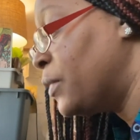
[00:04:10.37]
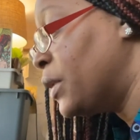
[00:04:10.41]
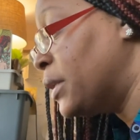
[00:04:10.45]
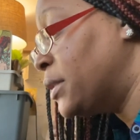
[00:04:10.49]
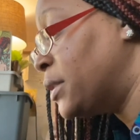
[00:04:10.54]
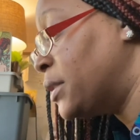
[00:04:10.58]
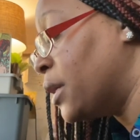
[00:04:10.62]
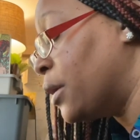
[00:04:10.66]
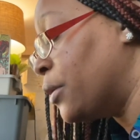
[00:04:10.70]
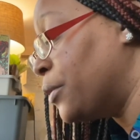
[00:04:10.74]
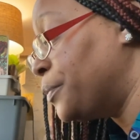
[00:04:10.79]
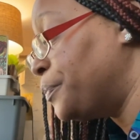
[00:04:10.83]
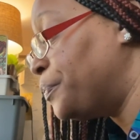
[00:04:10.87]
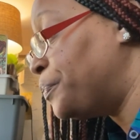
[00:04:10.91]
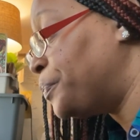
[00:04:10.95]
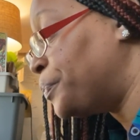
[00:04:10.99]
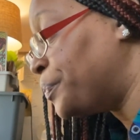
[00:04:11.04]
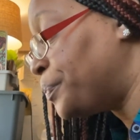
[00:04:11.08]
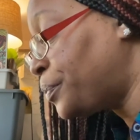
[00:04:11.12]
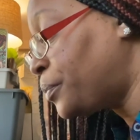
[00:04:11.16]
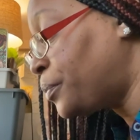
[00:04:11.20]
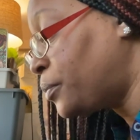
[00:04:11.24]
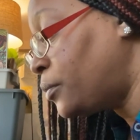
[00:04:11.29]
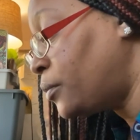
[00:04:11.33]
So
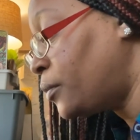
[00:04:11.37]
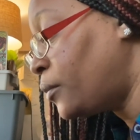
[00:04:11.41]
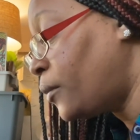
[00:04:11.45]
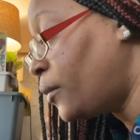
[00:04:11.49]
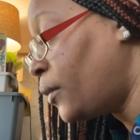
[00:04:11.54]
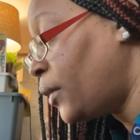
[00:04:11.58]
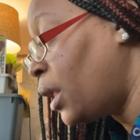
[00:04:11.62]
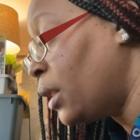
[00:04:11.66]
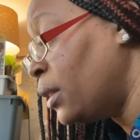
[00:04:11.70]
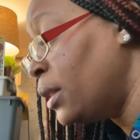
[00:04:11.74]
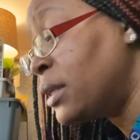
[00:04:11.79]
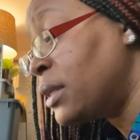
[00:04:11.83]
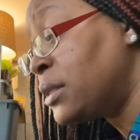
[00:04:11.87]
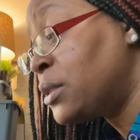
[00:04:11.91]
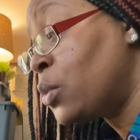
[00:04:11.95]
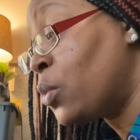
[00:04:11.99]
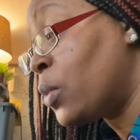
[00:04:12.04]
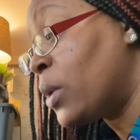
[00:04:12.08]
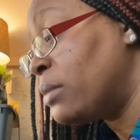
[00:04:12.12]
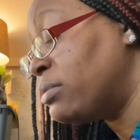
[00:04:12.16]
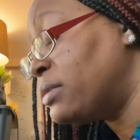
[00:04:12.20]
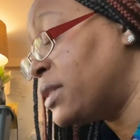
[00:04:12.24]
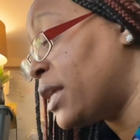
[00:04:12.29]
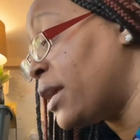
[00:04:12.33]
that's a
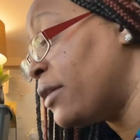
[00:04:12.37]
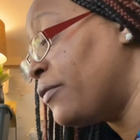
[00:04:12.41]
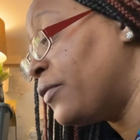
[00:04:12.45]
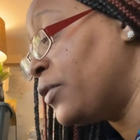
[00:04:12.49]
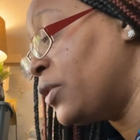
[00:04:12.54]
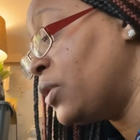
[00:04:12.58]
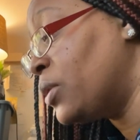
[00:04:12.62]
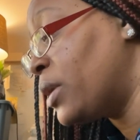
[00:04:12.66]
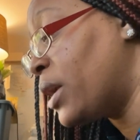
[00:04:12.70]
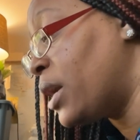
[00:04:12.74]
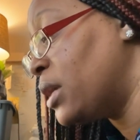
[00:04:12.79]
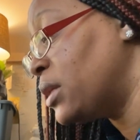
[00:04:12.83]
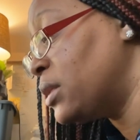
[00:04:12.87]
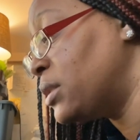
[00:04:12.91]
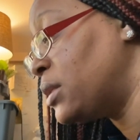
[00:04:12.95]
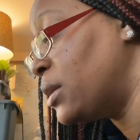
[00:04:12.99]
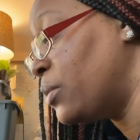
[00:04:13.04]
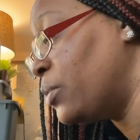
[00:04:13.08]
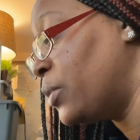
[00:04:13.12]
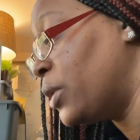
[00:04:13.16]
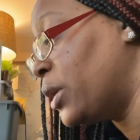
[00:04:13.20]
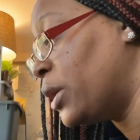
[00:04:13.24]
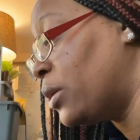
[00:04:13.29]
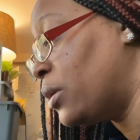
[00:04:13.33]
website for you guys
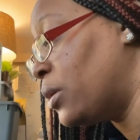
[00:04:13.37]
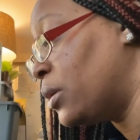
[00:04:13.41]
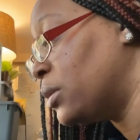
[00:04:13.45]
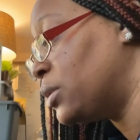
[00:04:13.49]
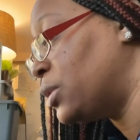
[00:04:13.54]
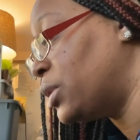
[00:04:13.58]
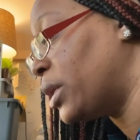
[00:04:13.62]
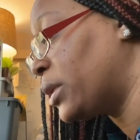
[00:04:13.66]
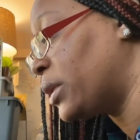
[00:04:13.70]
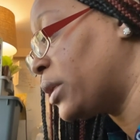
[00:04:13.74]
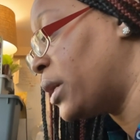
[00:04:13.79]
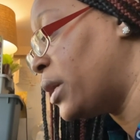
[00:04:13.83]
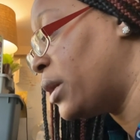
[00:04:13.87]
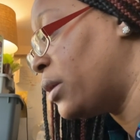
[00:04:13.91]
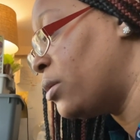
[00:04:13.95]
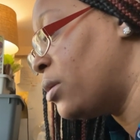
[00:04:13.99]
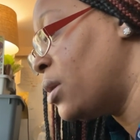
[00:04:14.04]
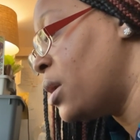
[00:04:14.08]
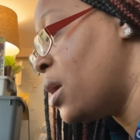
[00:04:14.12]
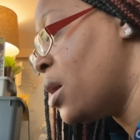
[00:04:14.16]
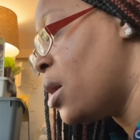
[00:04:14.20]
that we can all check out